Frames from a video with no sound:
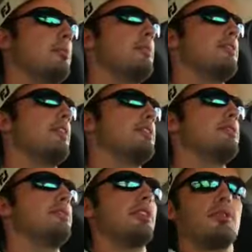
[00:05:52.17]
I mean, if I
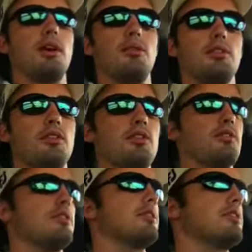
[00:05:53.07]
stuck around with a girl
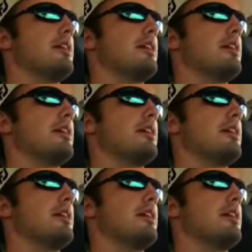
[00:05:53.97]
for